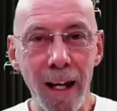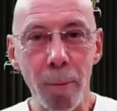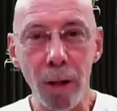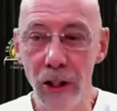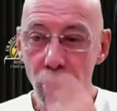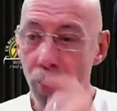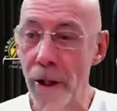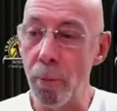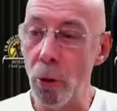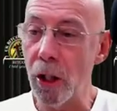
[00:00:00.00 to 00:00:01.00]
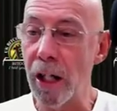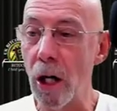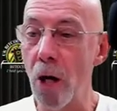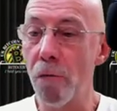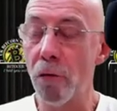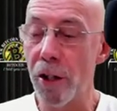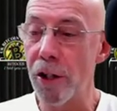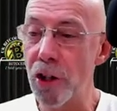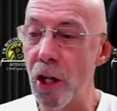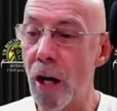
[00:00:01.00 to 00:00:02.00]
Because when I'm looking over at
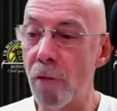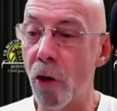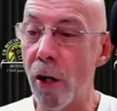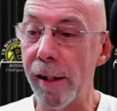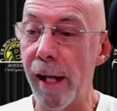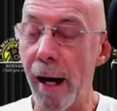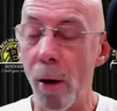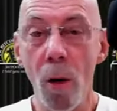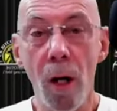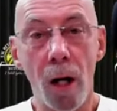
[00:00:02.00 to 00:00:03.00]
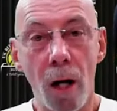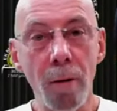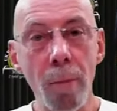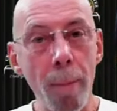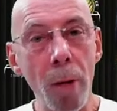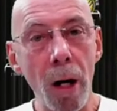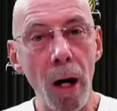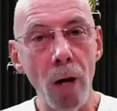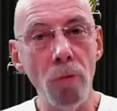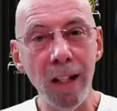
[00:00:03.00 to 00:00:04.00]
the chart right now, I remember
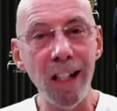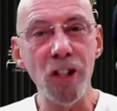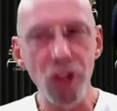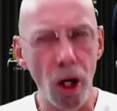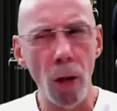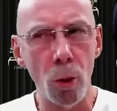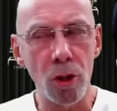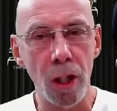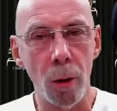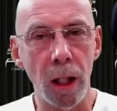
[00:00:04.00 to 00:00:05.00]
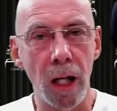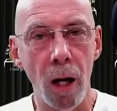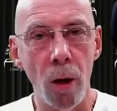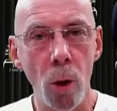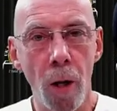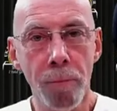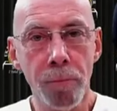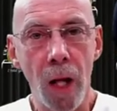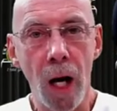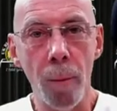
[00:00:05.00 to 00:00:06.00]
only a show or so ago,
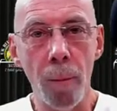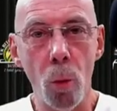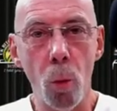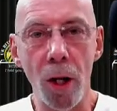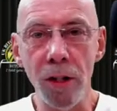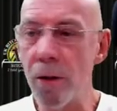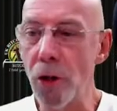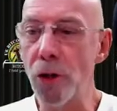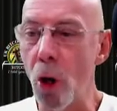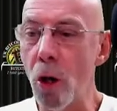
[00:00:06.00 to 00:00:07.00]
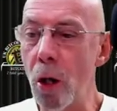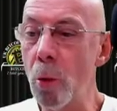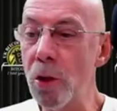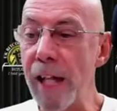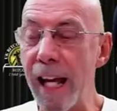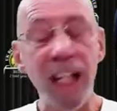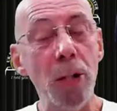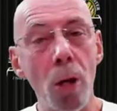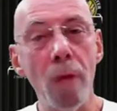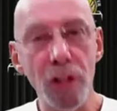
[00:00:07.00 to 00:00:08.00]
$1 was getting
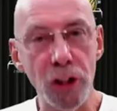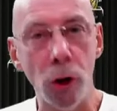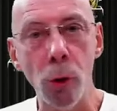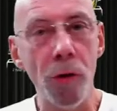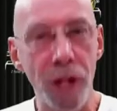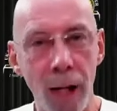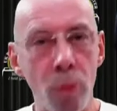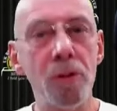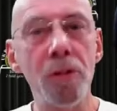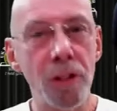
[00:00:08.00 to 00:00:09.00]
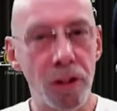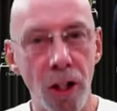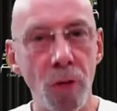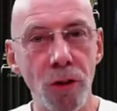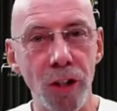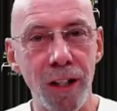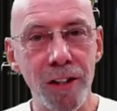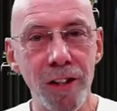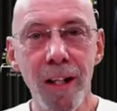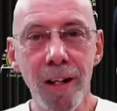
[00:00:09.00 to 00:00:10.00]
you over 2,000
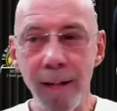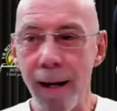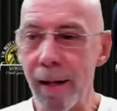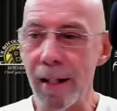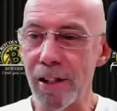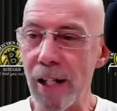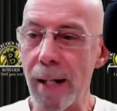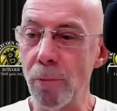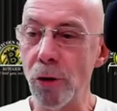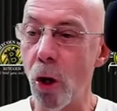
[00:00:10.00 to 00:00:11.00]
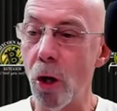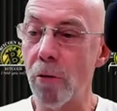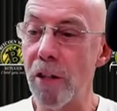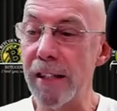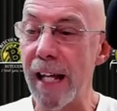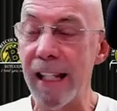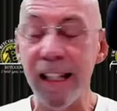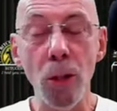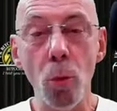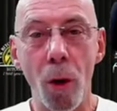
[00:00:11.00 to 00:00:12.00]
Satoshis. Now that same dollar is
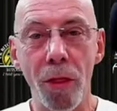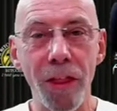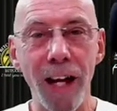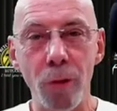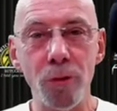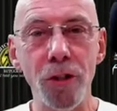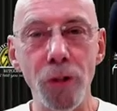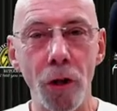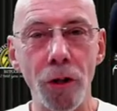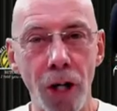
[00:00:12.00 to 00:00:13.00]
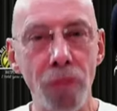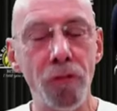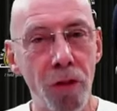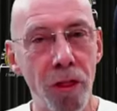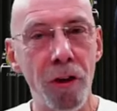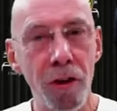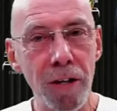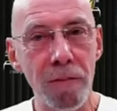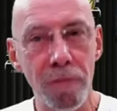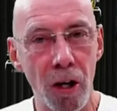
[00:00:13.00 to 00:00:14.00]
getting you
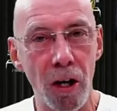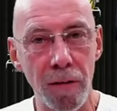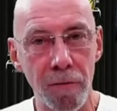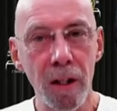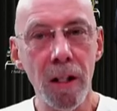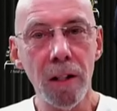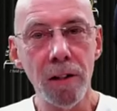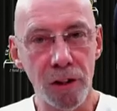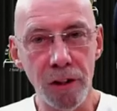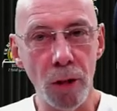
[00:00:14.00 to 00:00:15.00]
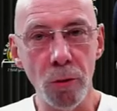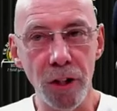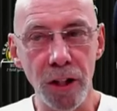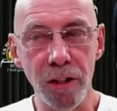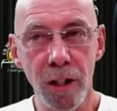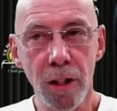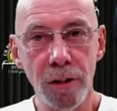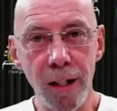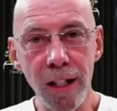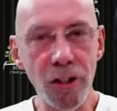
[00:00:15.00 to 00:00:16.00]
1,935 Satoshis.
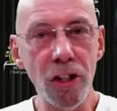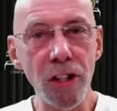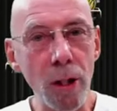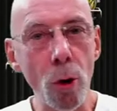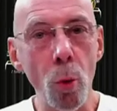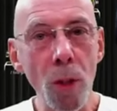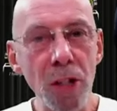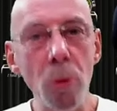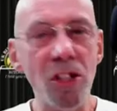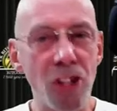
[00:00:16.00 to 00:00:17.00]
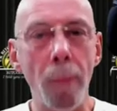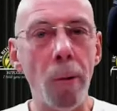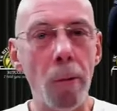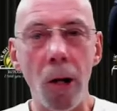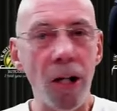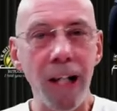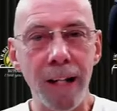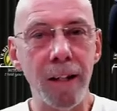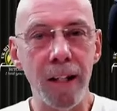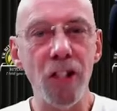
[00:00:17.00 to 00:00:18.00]
So let's just say all we do is double by the
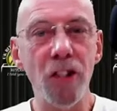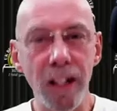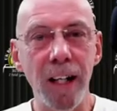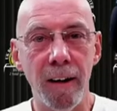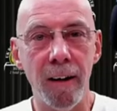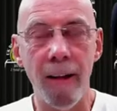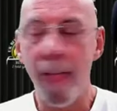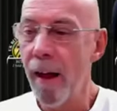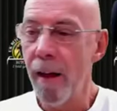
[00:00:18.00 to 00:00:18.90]
end of this year.